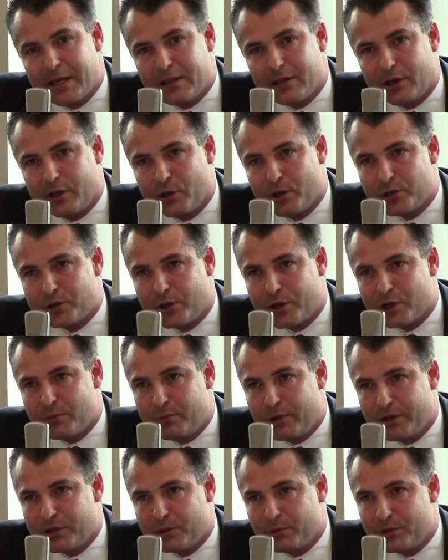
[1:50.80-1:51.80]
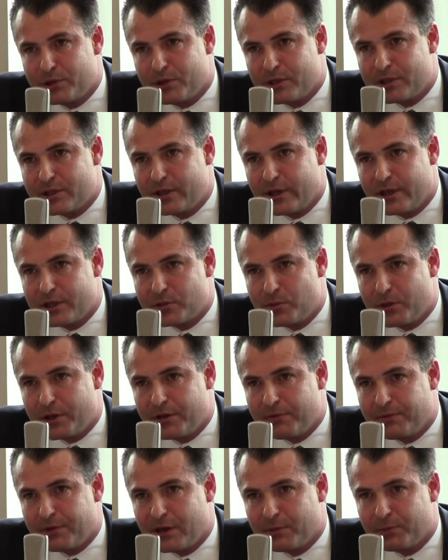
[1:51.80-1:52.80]
The Coast Guard's budget was just cut
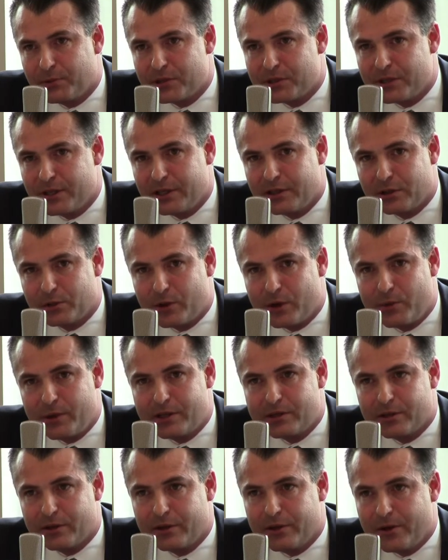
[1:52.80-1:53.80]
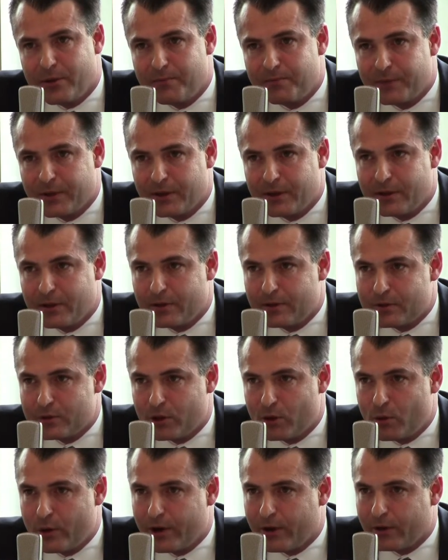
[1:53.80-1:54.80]
25% 3 weeks ago.
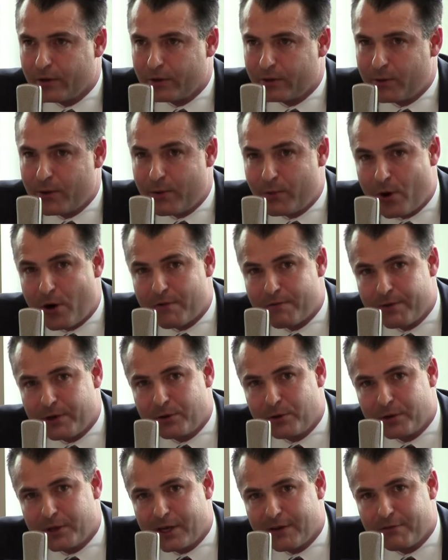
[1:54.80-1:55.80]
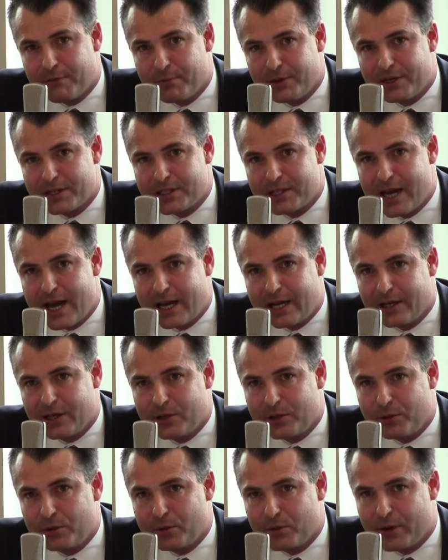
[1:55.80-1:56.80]
So our federal government is not going
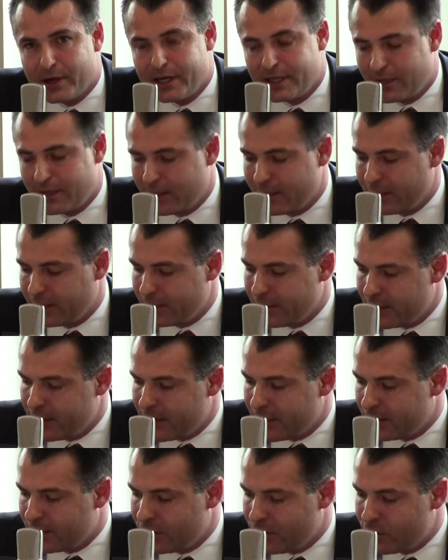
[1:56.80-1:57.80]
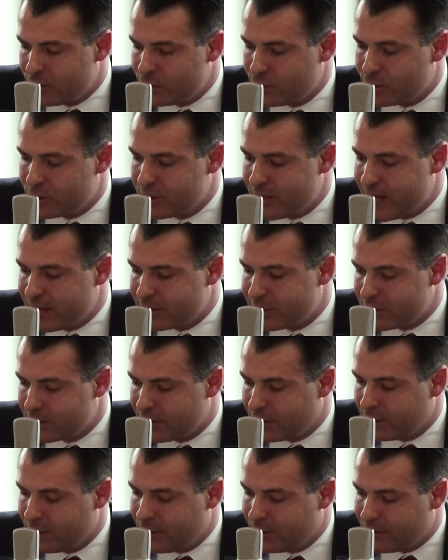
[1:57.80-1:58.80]
to do the right thing. The issue is not just
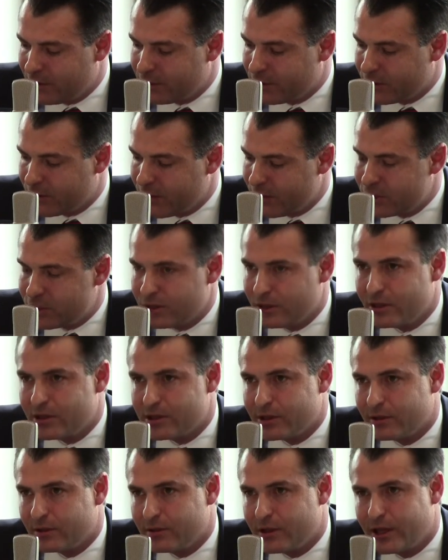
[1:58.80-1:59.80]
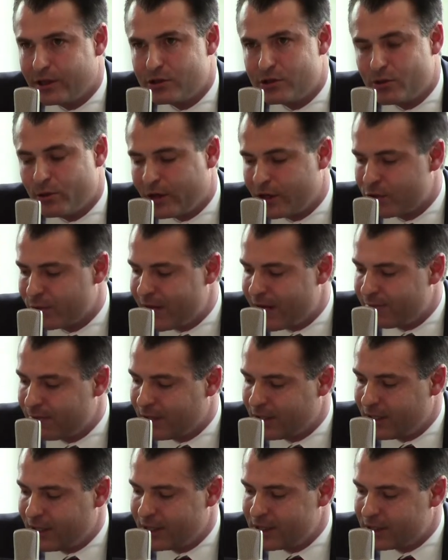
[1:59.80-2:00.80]
illegal immigration, it's drug
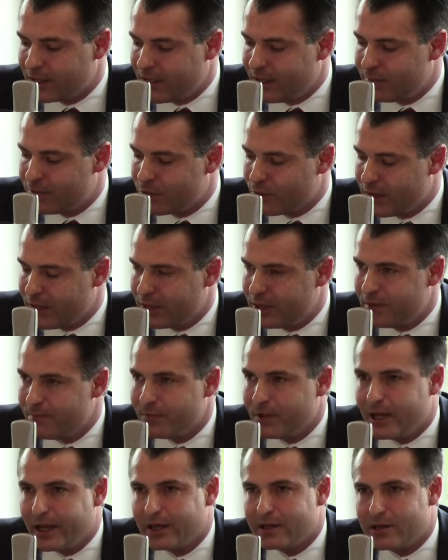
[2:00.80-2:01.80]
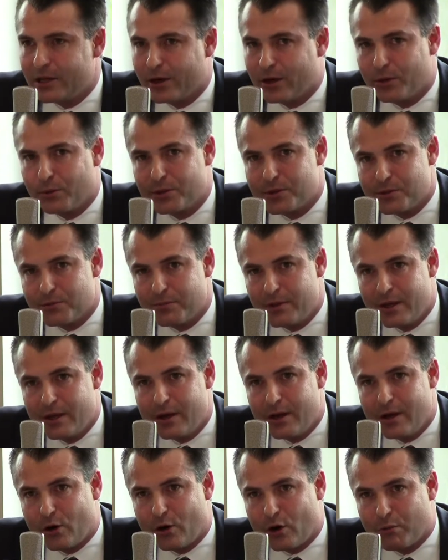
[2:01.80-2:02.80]
trafficking, slave trade, and terrorism.
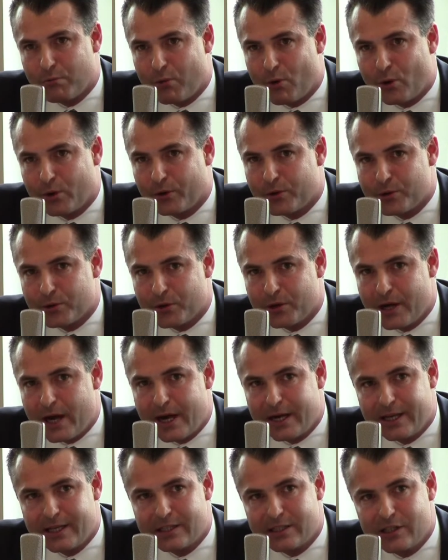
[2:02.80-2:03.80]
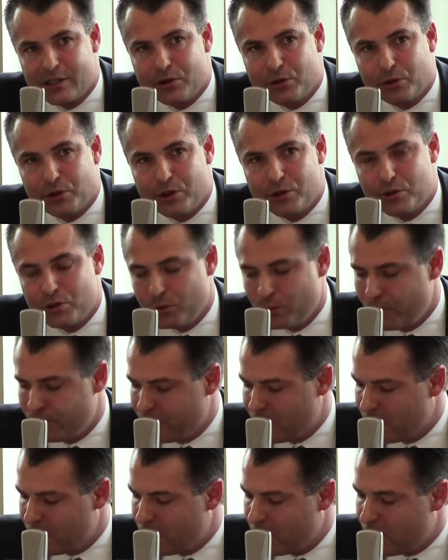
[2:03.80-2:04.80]
Our borders are not a single issue.
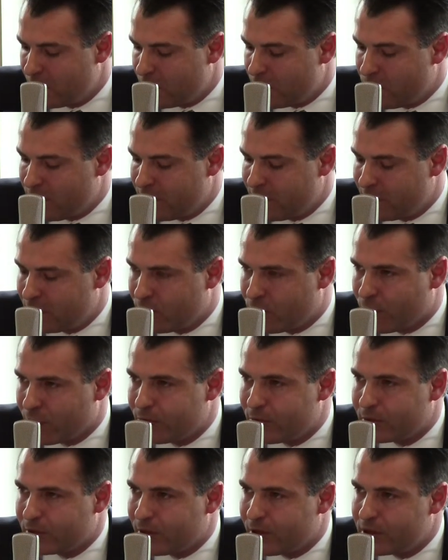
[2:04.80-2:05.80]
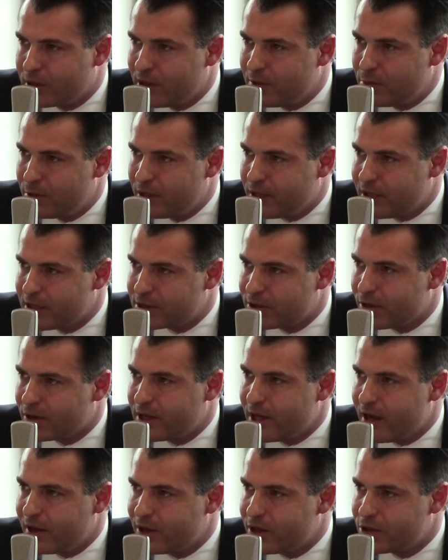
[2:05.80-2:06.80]
We need to work with our DPS, our
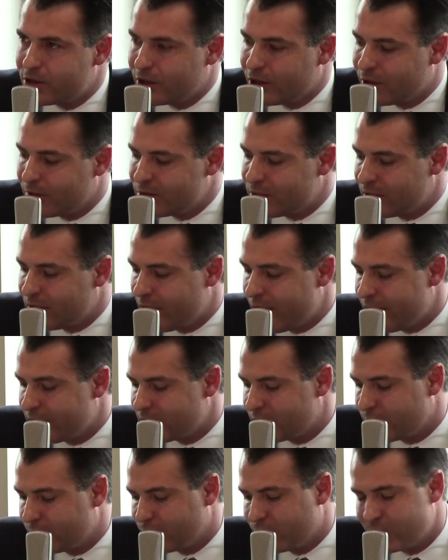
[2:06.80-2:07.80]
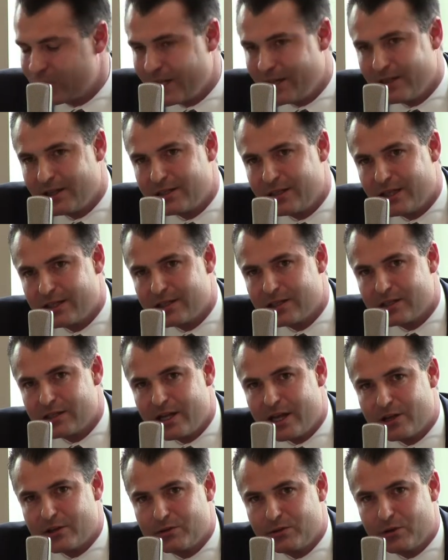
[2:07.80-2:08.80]
county sheriffs, the constables, and the Texas
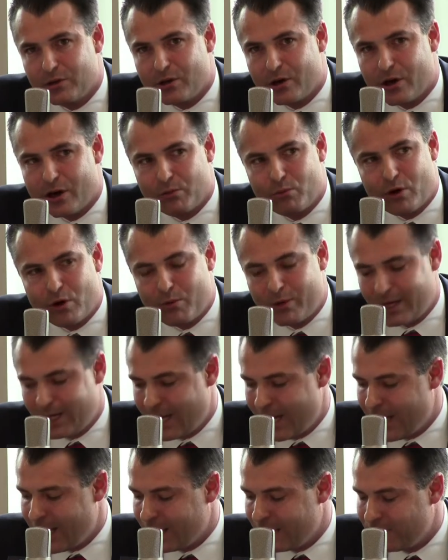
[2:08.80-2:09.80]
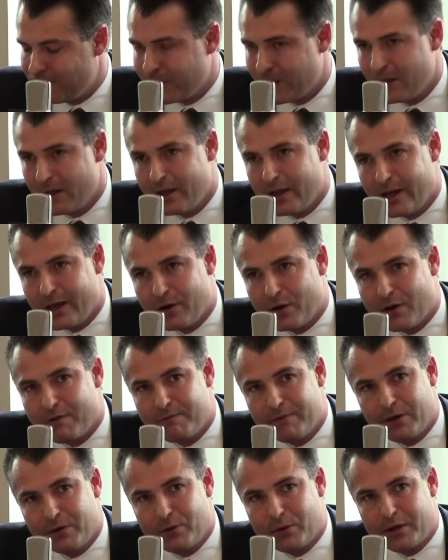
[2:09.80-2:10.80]
National Guard where we can. And our
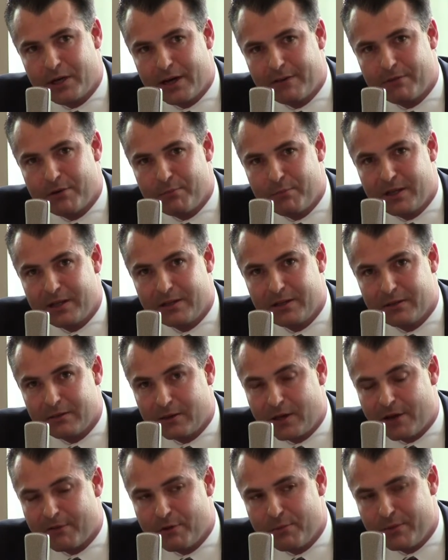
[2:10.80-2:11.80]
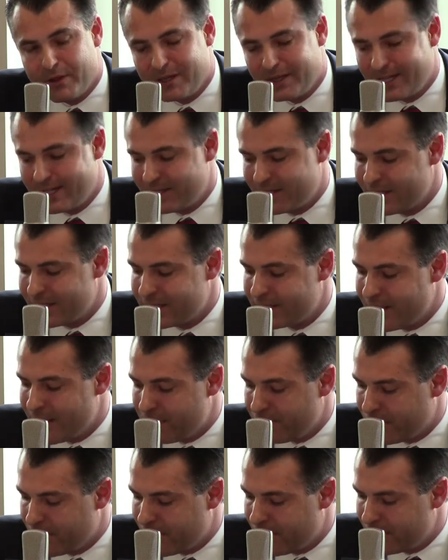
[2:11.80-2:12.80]
federal government needs to
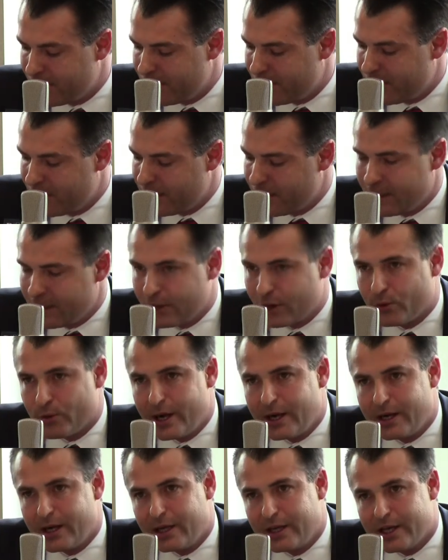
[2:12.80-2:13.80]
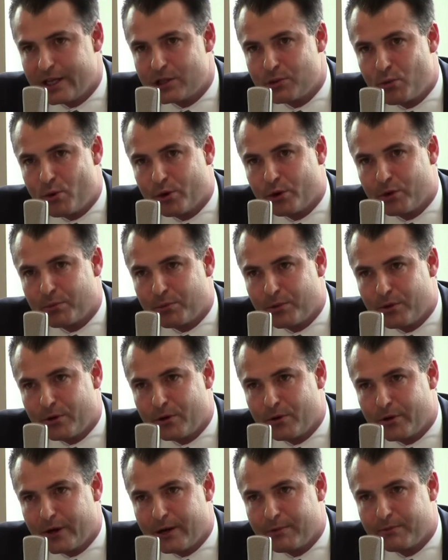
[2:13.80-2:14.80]
step up, create a guest worker
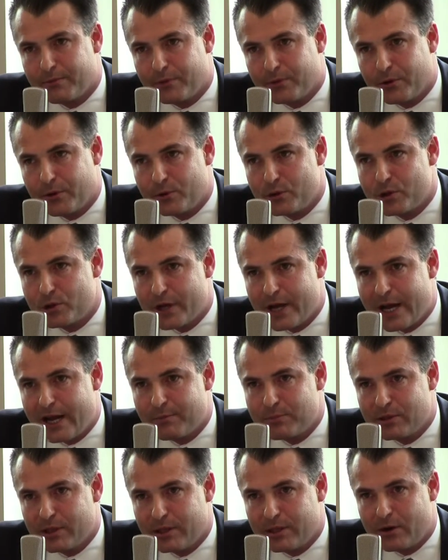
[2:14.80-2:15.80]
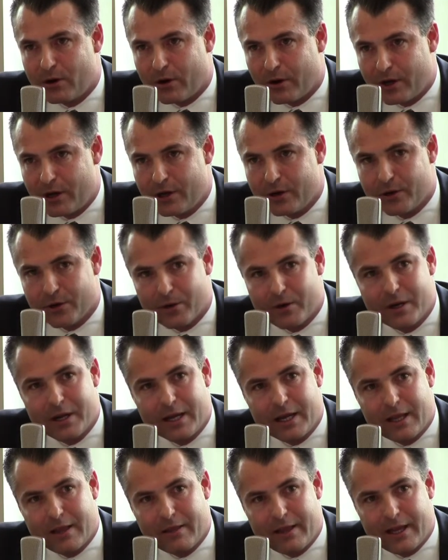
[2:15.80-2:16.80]
program for those jobs that are here
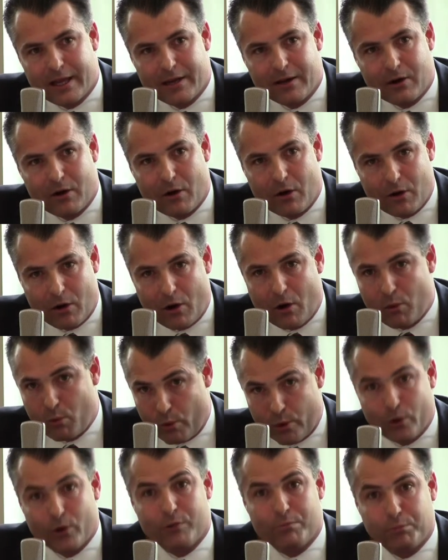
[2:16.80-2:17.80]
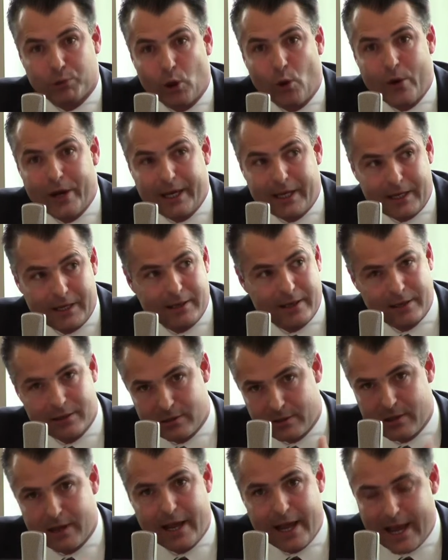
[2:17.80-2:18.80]
that we're employing.
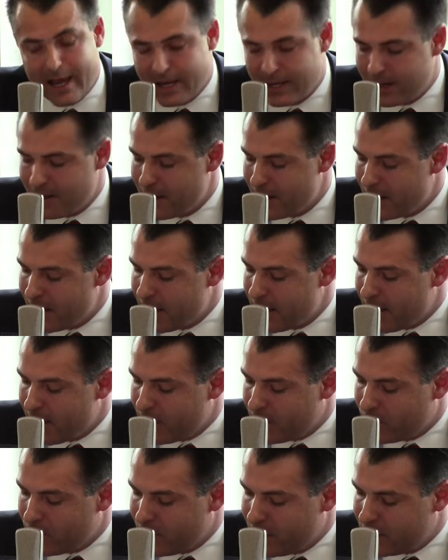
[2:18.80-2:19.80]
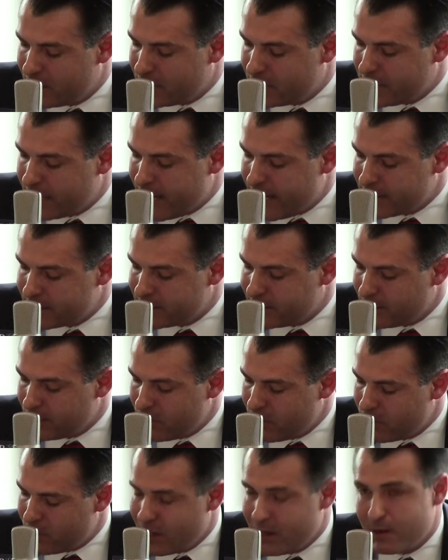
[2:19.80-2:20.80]
And we need to tax
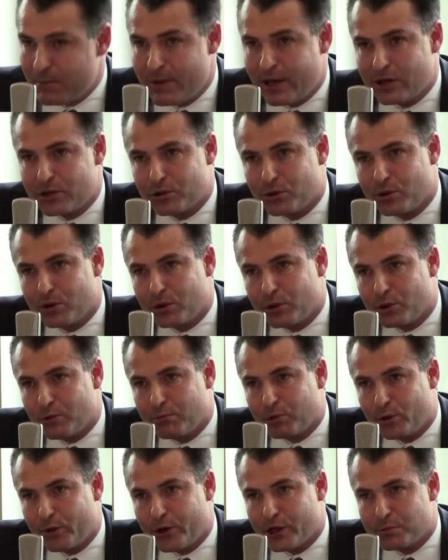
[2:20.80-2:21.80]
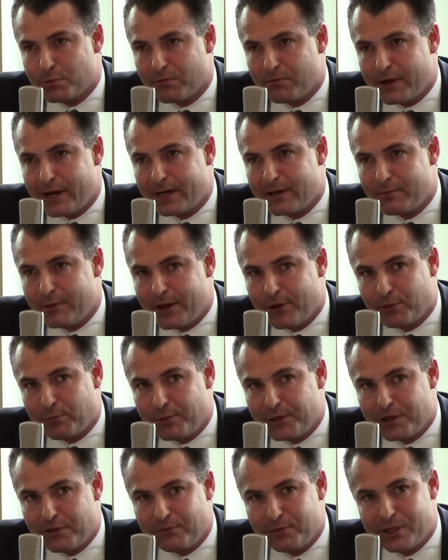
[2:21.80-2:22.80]
them. We need to make sure that their employers provide them health
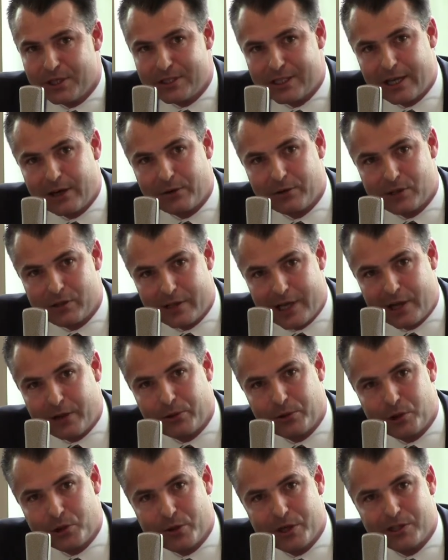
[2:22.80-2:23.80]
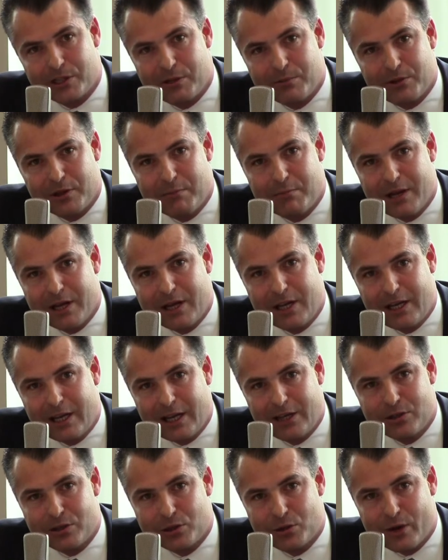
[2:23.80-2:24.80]
benefits. That'll address some of the
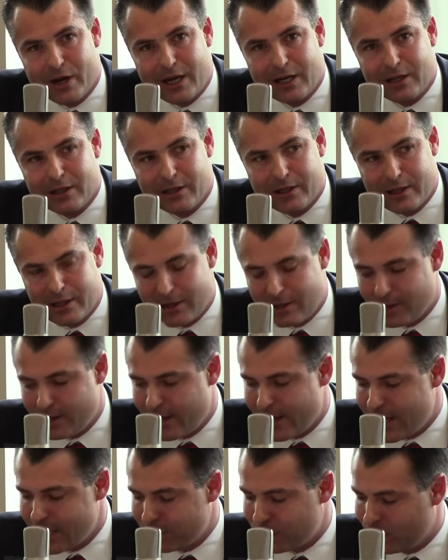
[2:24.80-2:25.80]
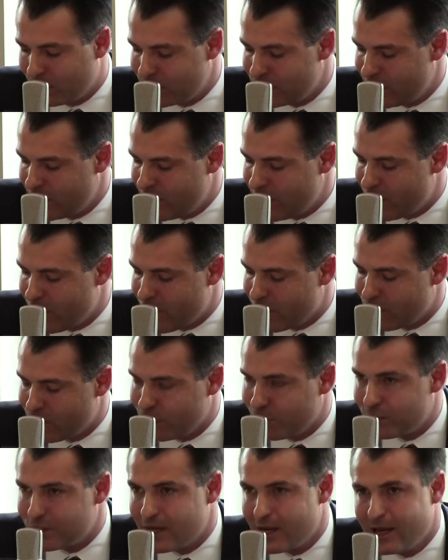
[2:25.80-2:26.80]
Medicaid strain in the hospitals and the ER
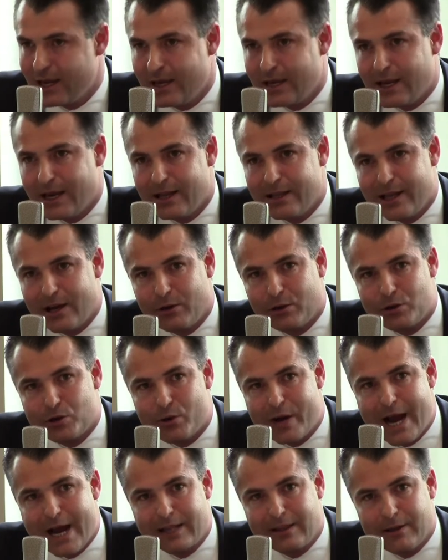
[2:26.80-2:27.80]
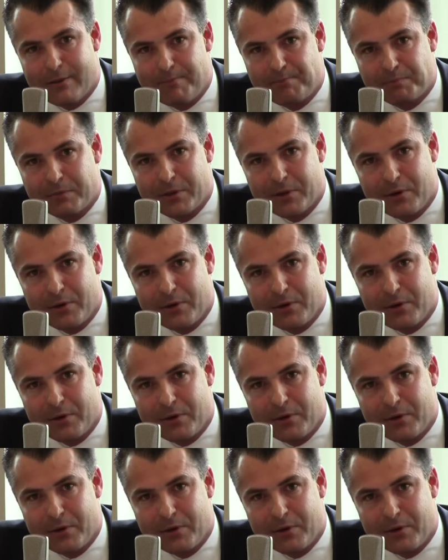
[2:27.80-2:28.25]
rooms, and that'll track them.